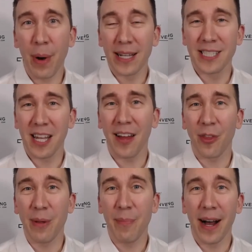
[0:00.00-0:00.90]
stock
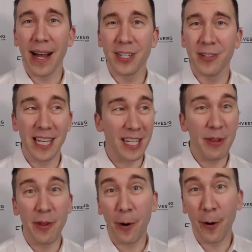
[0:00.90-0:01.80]
that we buy turns out to be
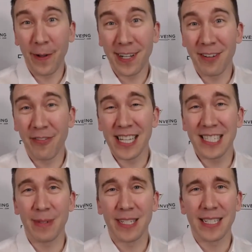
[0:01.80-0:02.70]
the perfect
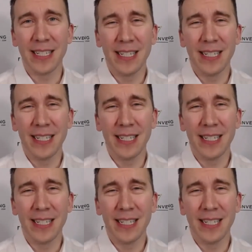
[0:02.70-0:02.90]
investment.